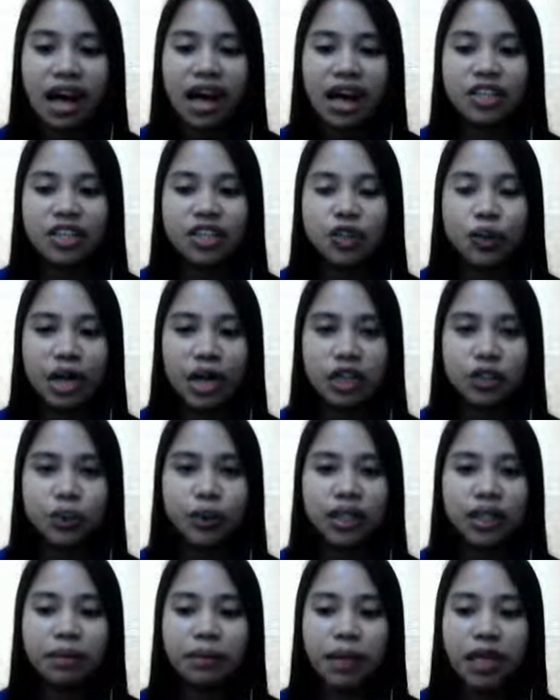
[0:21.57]
has
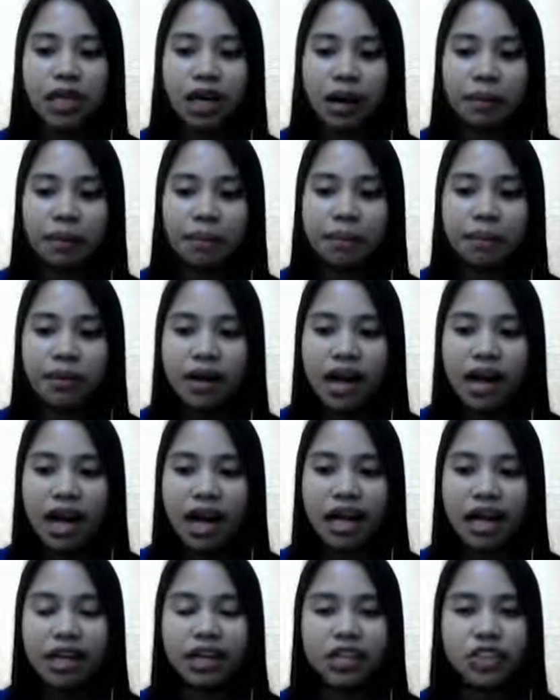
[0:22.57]
gradually become
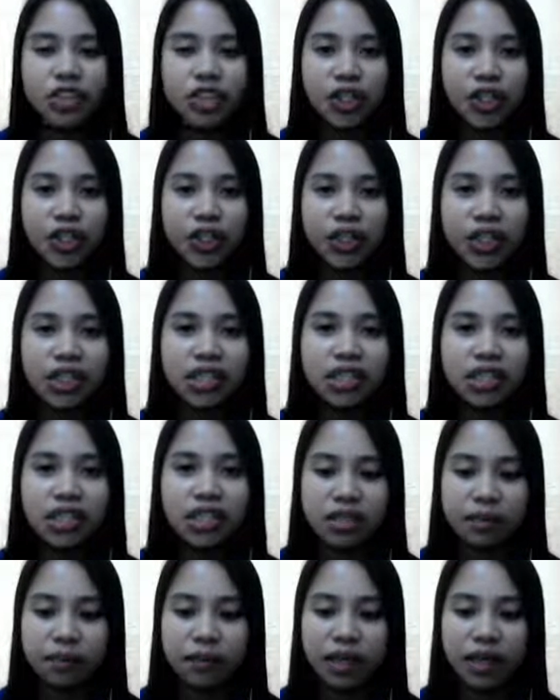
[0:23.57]
an engineering
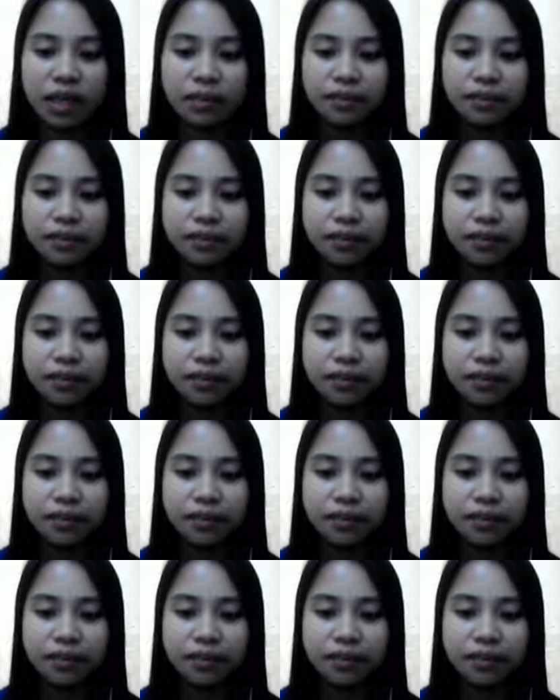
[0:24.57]
discipline.